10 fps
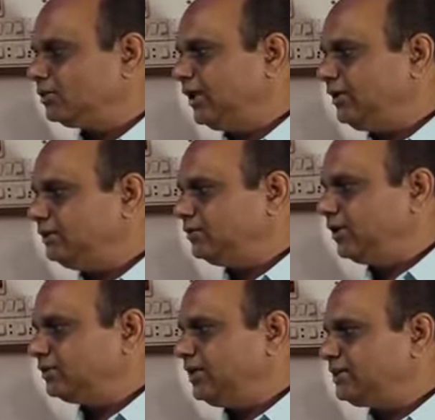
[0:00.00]
Then
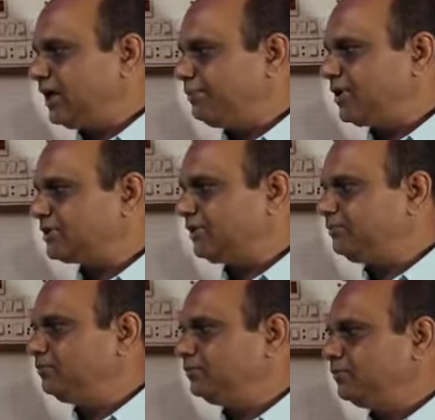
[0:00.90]
this upper sum
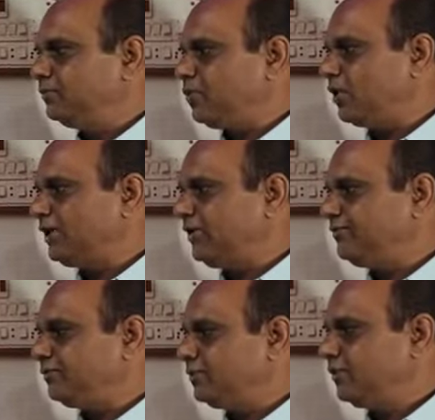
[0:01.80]
for f
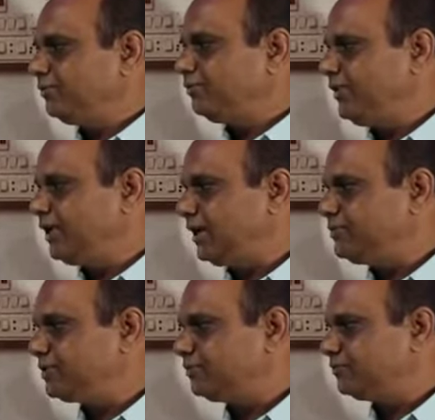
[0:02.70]

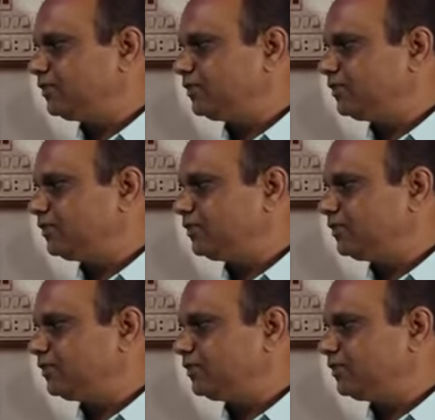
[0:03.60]
becomes,